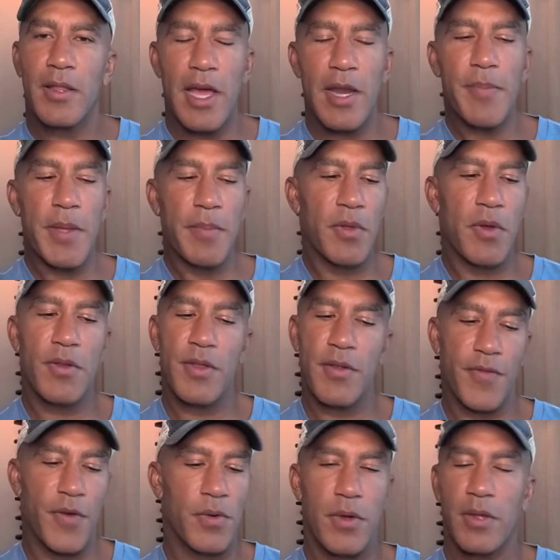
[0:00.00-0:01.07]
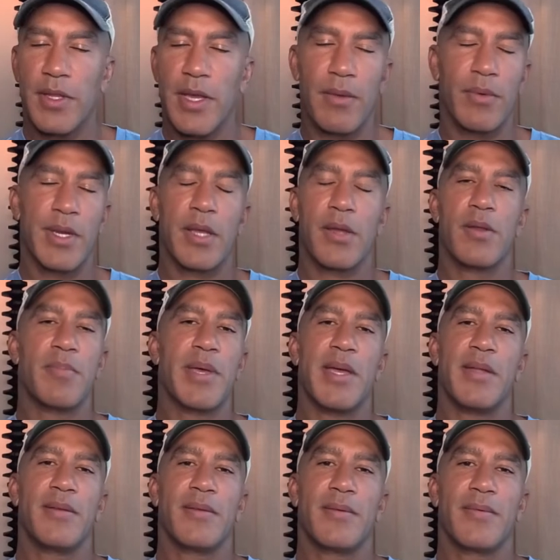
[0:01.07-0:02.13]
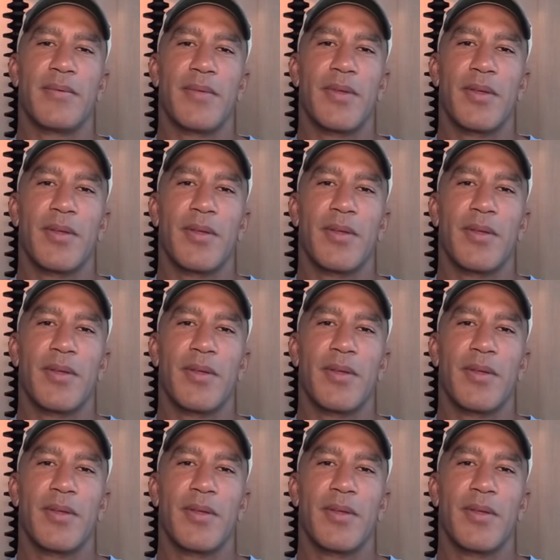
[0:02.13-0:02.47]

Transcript: A lot of people are on their phone all night when they go to bed.